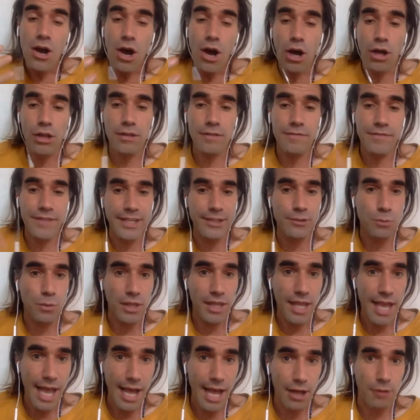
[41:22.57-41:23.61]
All of these
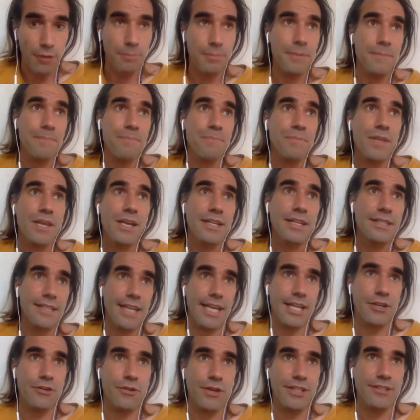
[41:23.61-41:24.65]
will help to
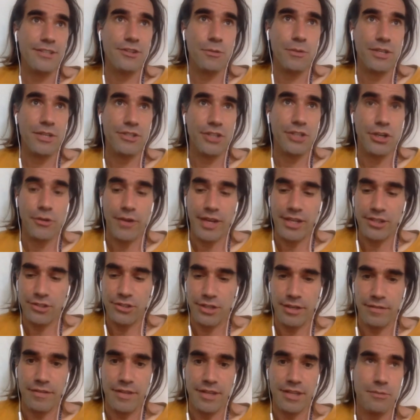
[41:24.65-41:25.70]
increase the
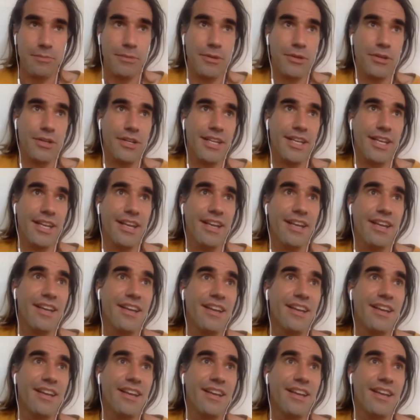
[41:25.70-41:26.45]
regeneration of the community.